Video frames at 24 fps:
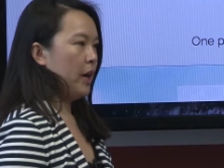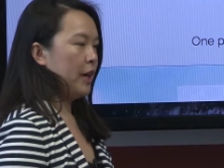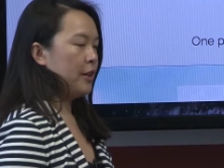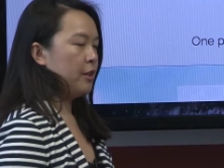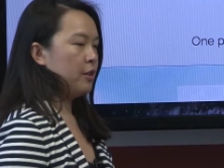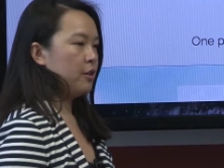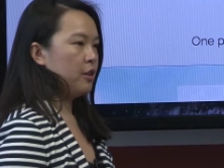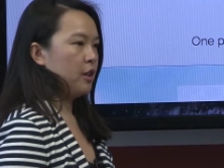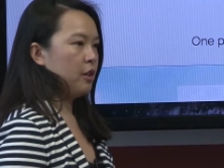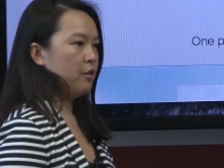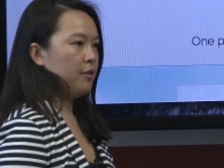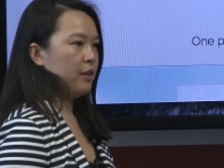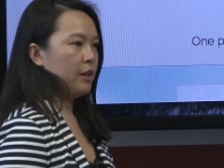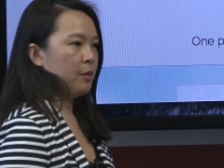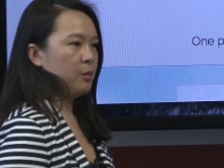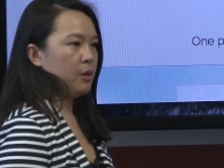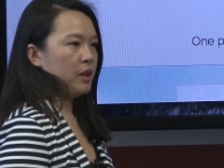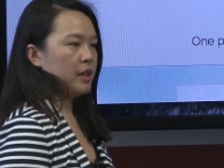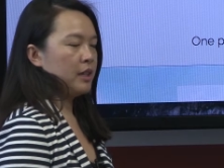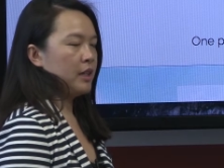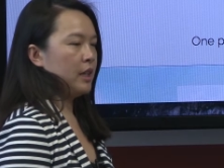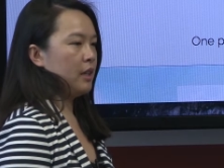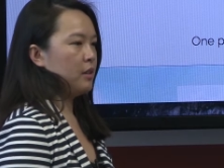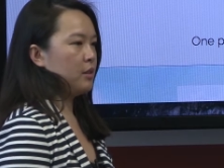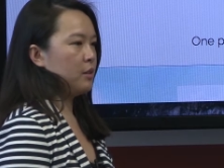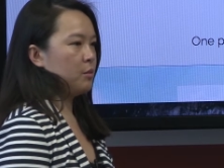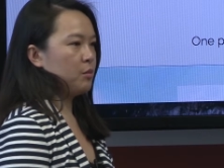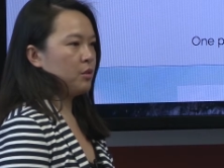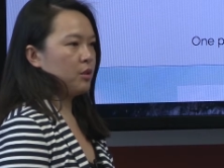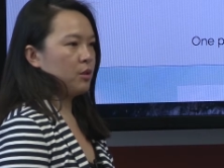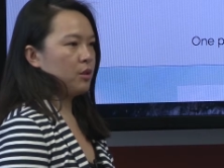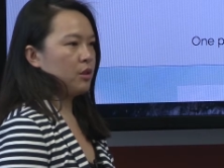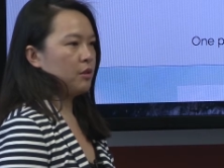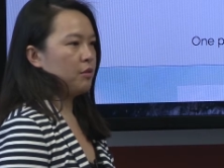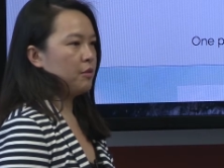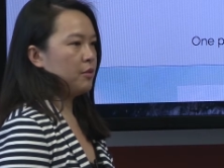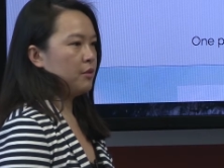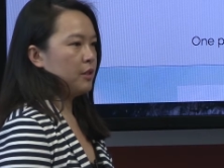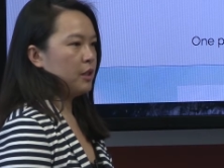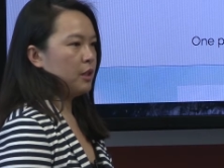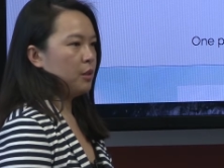I don't know if they worked out some sort of